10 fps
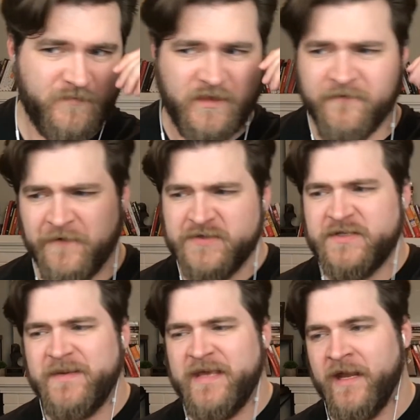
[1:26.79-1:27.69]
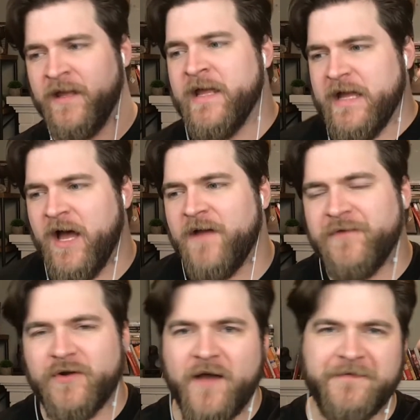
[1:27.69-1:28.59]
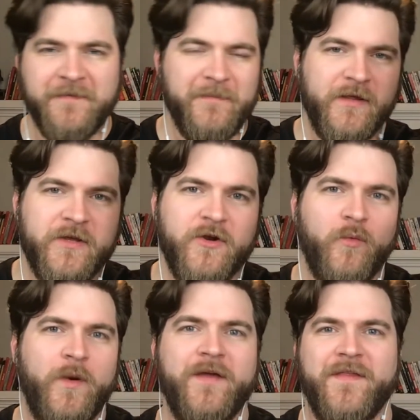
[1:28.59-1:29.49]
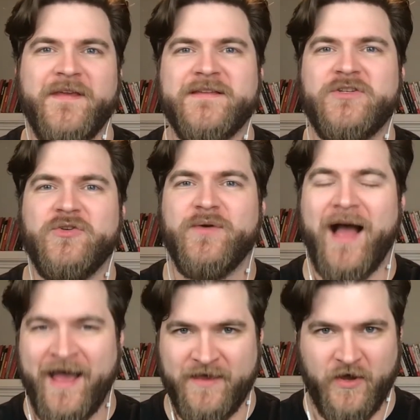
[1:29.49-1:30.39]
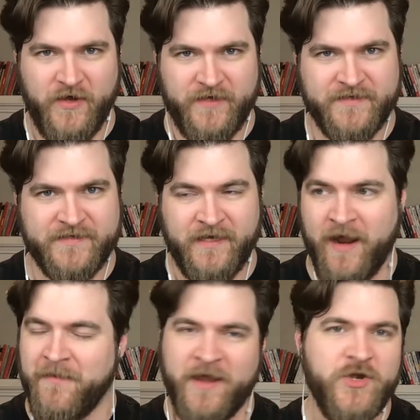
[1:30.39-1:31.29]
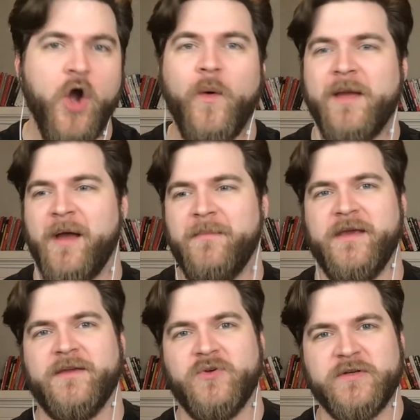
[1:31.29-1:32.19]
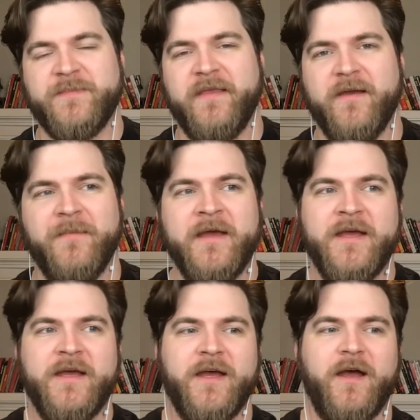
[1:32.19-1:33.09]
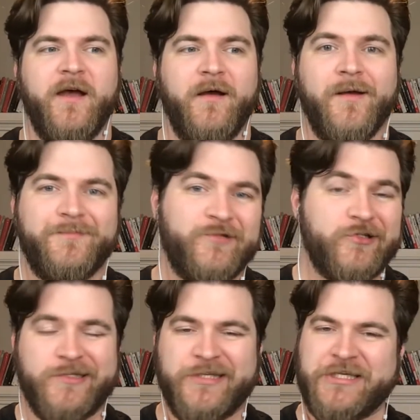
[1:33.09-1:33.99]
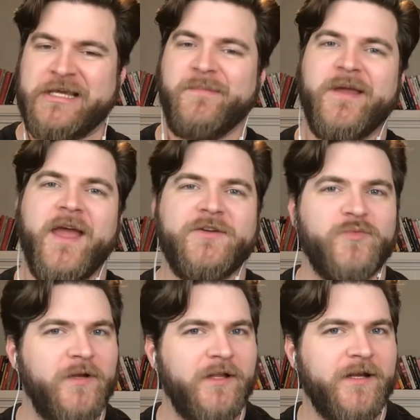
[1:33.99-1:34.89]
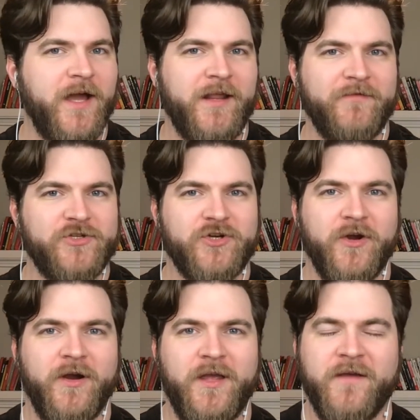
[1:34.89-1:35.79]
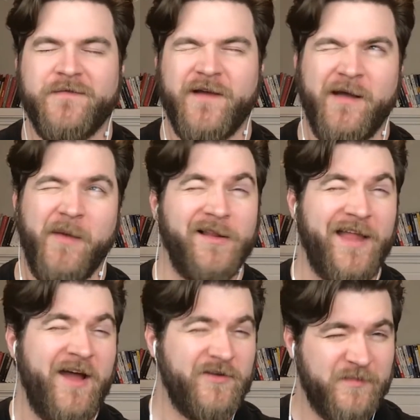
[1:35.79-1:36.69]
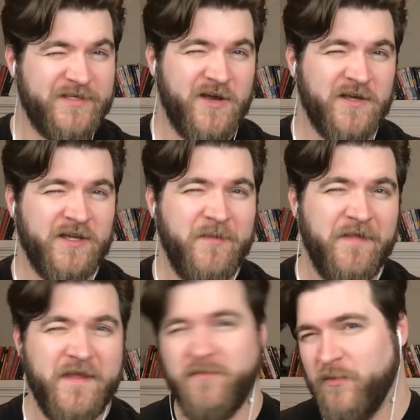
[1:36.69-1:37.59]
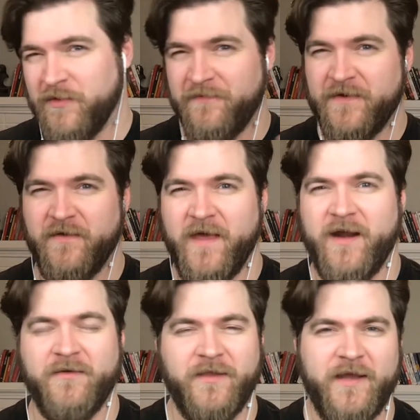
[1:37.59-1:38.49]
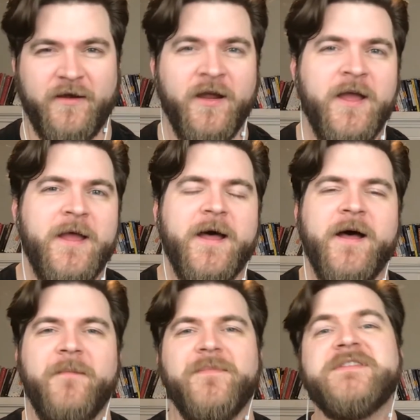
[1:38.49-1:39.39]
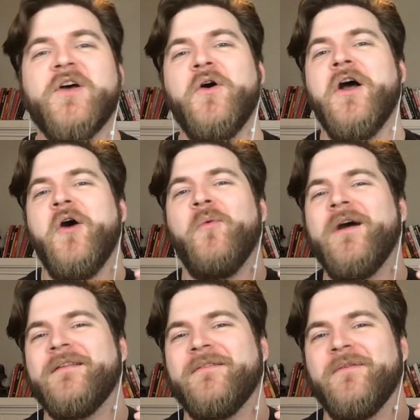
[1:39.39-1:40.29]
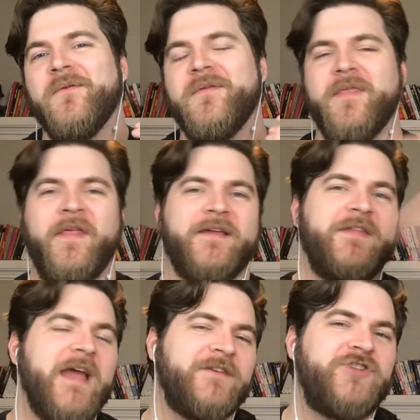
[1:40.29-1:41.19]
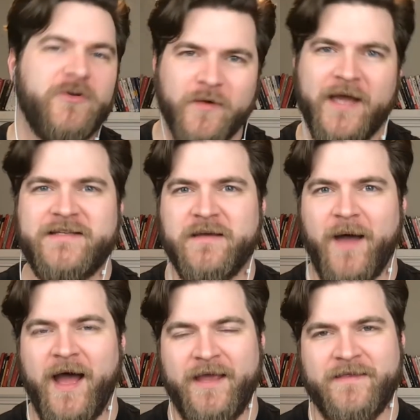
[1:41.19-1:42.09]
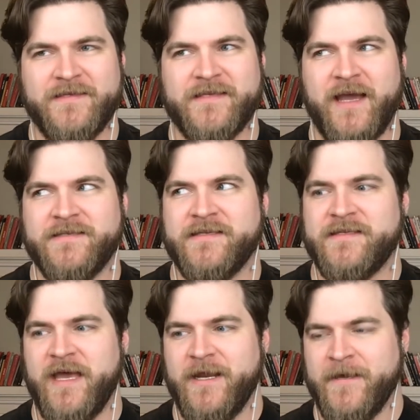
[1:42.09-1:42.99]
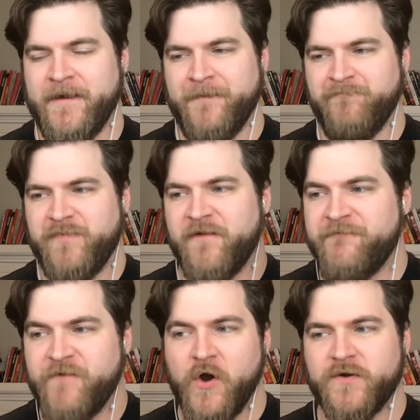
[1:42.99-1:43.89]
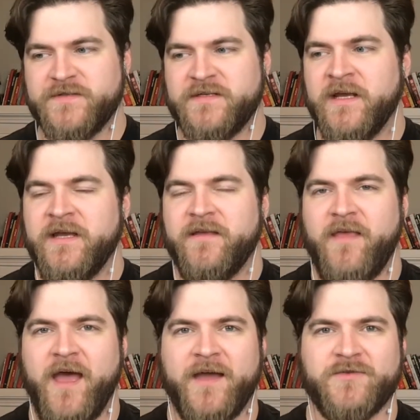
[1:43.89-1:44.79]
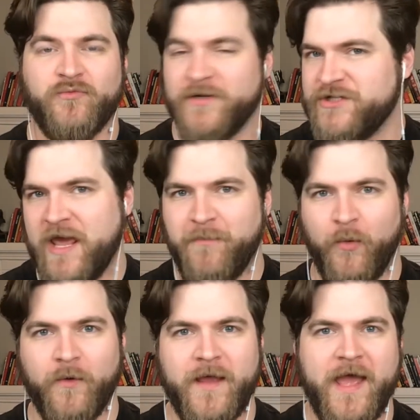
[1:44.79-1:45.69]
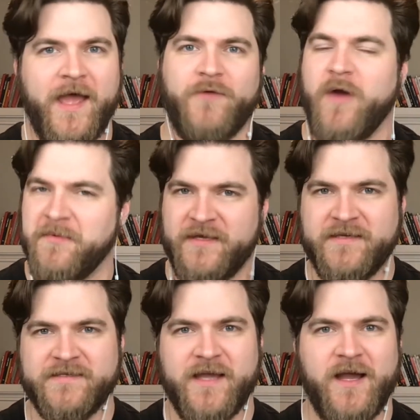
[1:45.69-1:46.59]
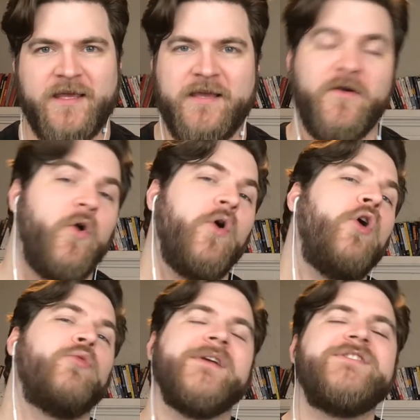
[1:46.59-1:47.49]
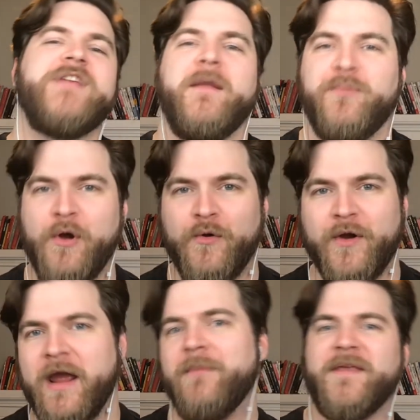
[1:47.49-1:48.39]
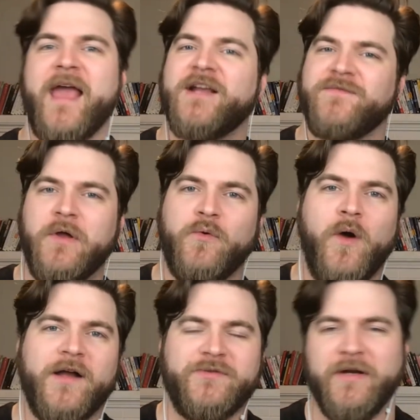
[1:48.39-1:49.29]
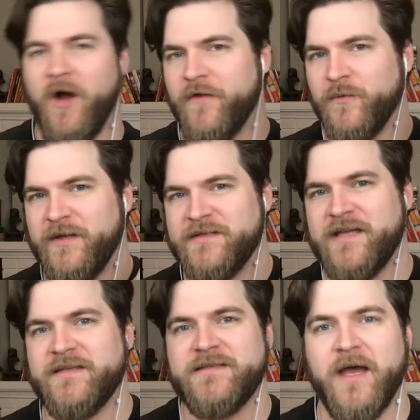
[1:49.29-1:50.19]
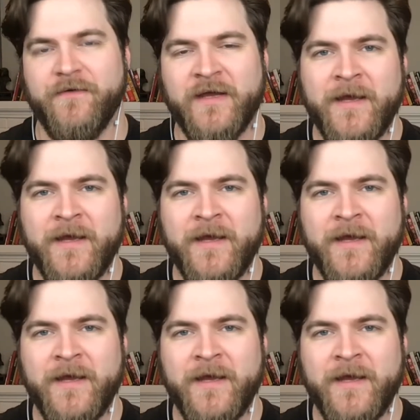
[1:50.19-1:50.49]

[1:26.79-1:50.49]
First, to begin, uh, if you're not familiar with these two icons, and I'm in no way am I being endorsed by them, uh, TBH, really not even sure if I'm allowed to be talking about them, but we'll figure that out later. Um, so, what like the general idea behind these guys is that um, first that rich dad poor dad robert kiyosaki the whole rich dad program the cash flow quadrant all the real estate stuff